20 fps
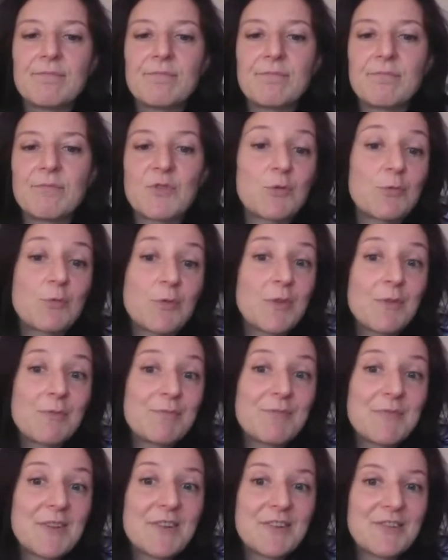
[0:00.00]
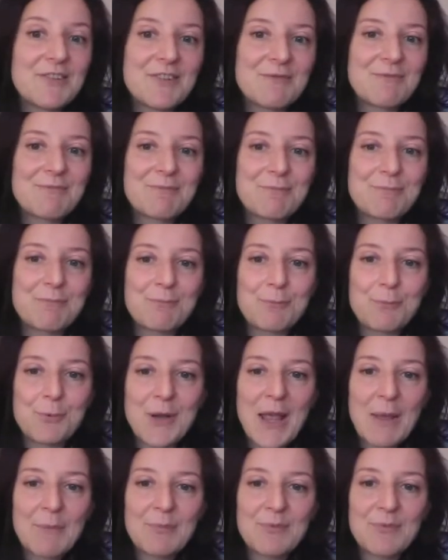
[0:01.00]
so this is
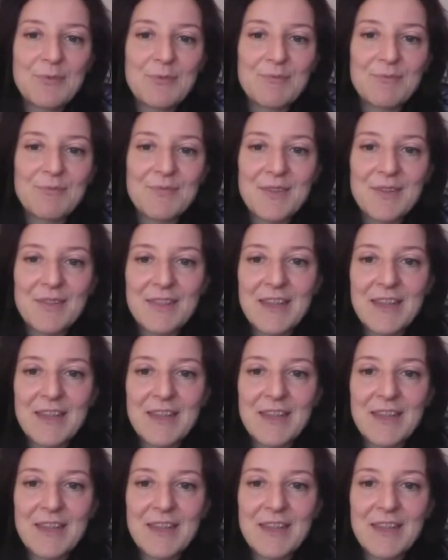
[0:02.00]
perhaps a